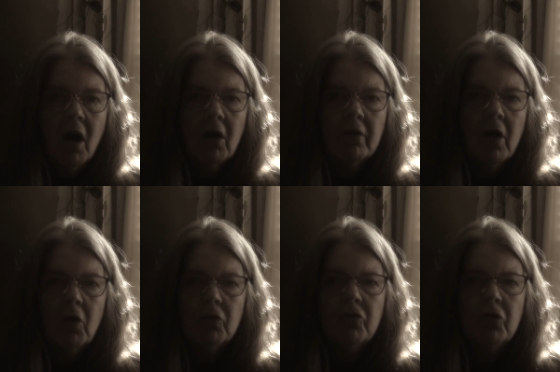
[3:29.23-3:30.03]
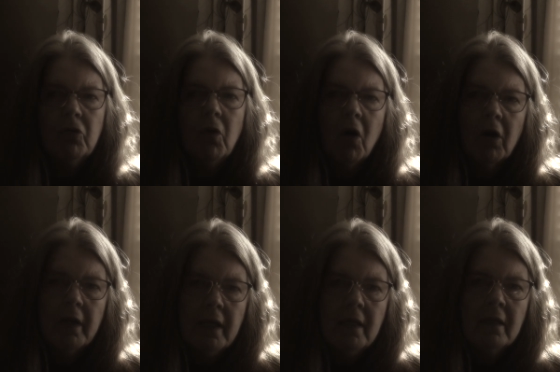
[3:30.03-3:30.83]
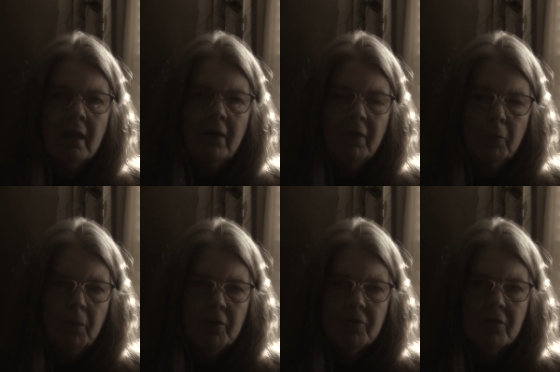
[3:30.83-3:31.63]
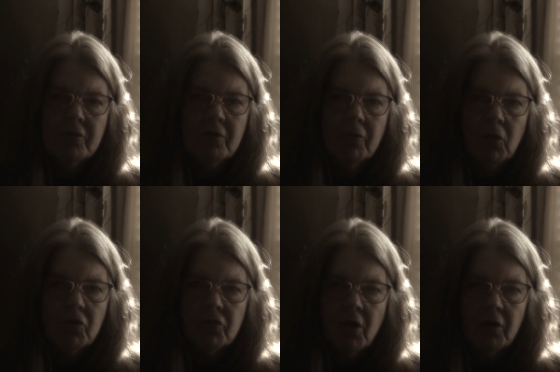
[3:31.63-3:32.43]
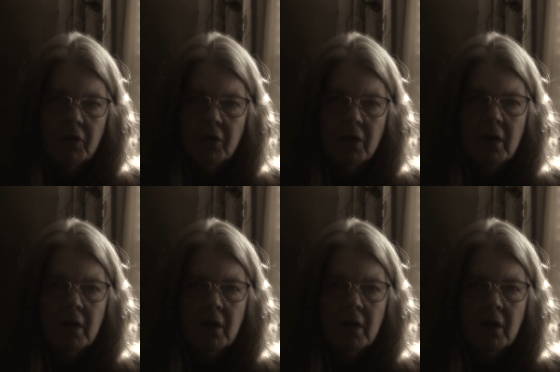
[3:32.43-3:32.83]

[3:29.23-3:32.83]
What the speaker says: are those who are in the business of horse slaughter.